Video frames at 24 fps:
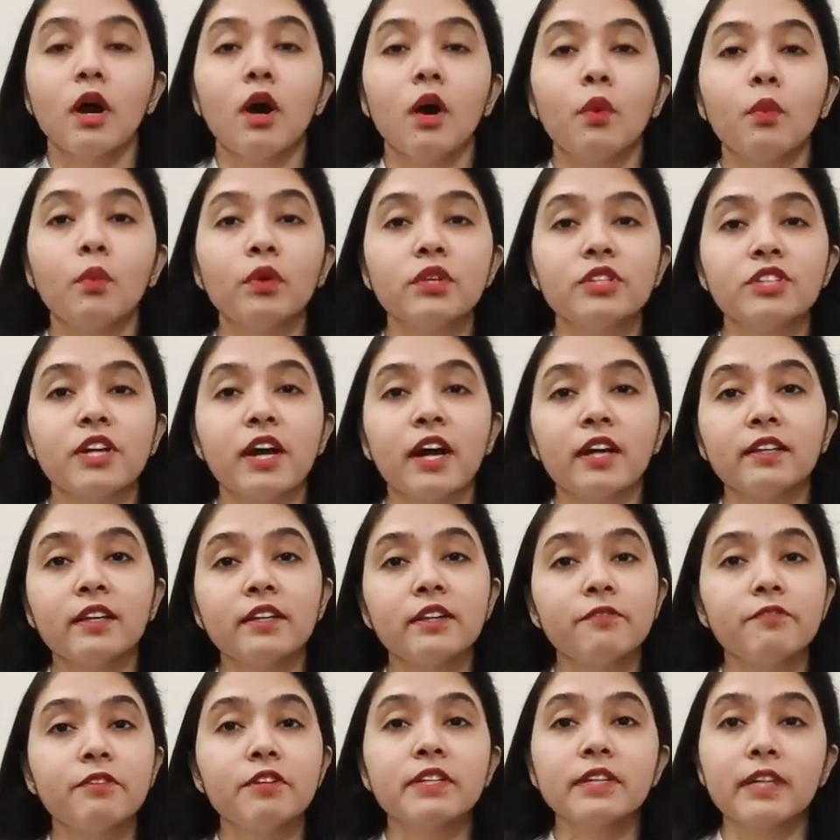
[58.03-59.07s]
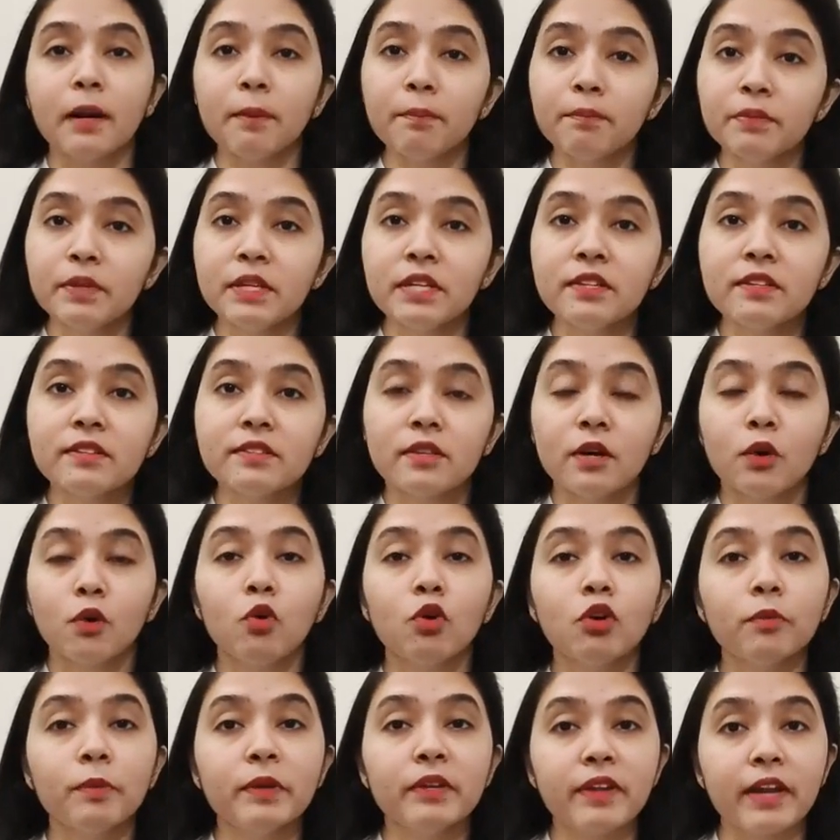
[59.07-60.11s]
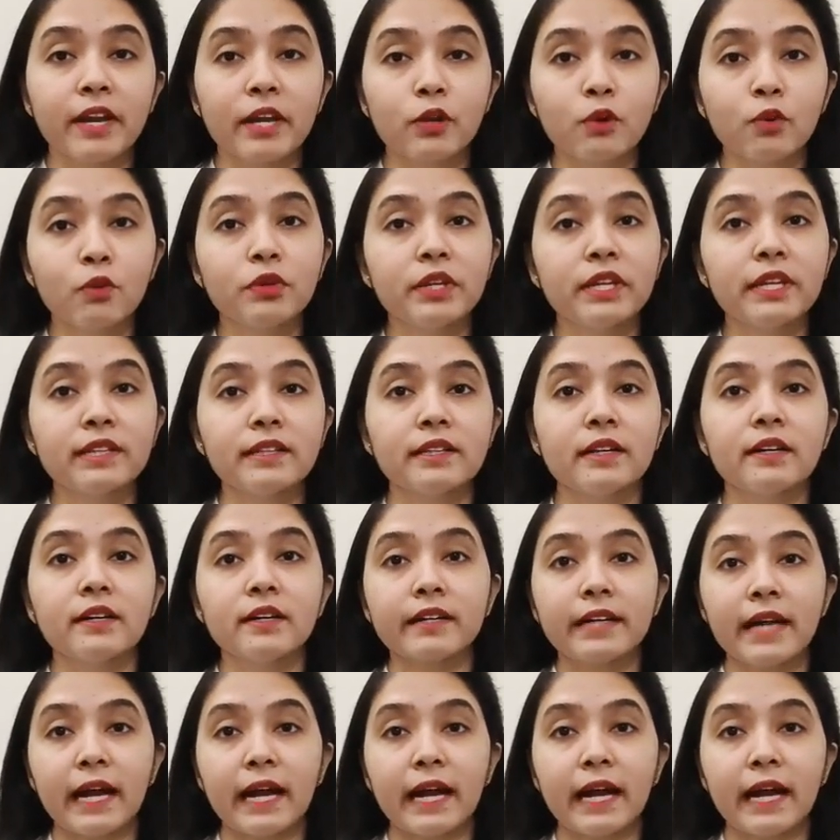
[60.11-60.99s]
which are the different companies who will be recruiting the